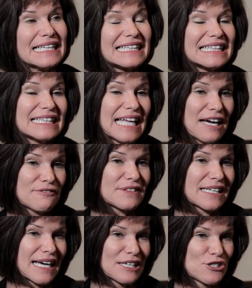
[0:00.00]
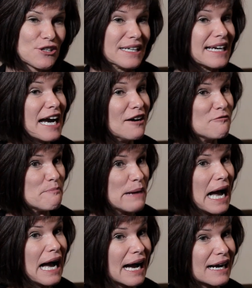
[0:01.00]
left the country and come
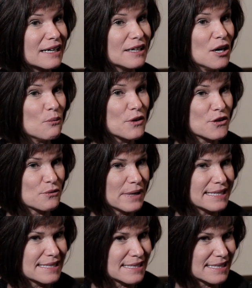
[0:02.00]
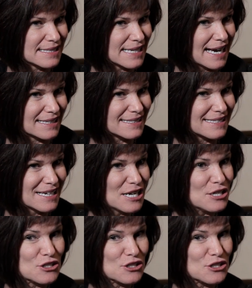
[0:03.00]
back with great success.